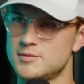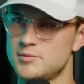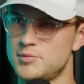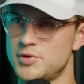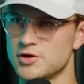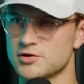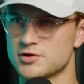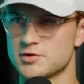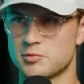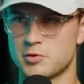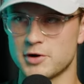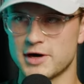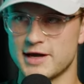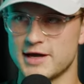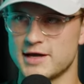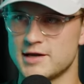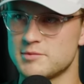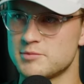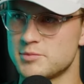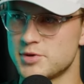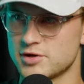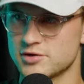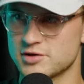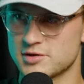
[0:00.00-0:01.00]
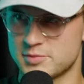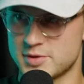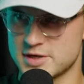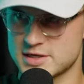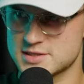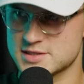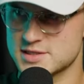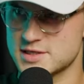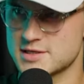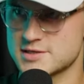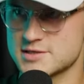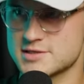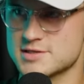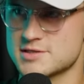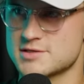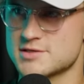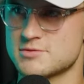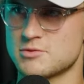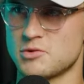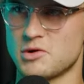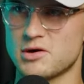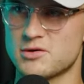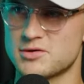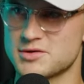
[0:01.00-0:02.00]
Build the brand, build the business,
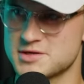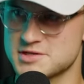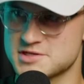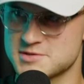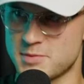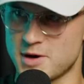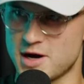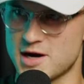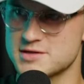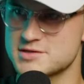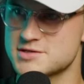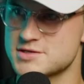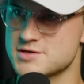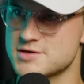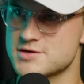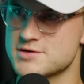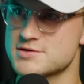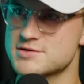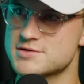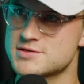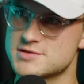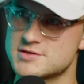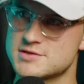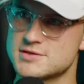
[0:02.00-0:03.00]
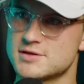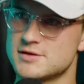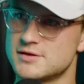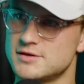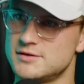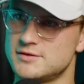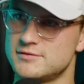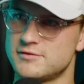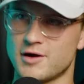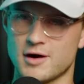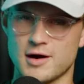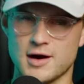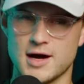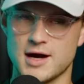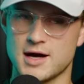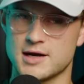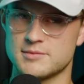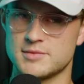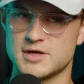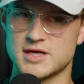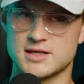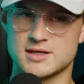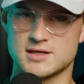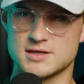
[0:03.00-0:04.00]
work with the sponsors, figure out how
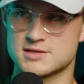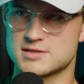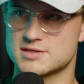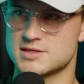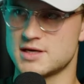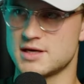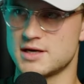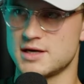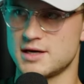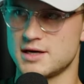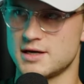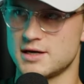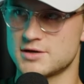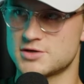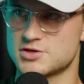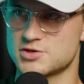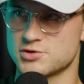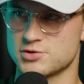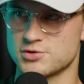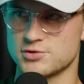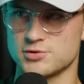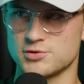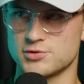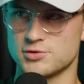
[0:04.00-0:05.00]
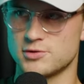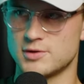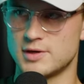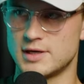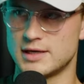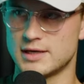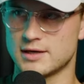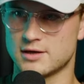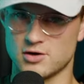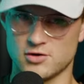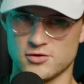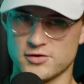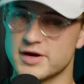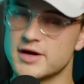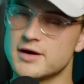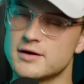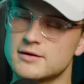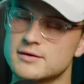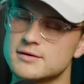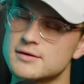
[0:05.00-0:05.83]
to make this a true career.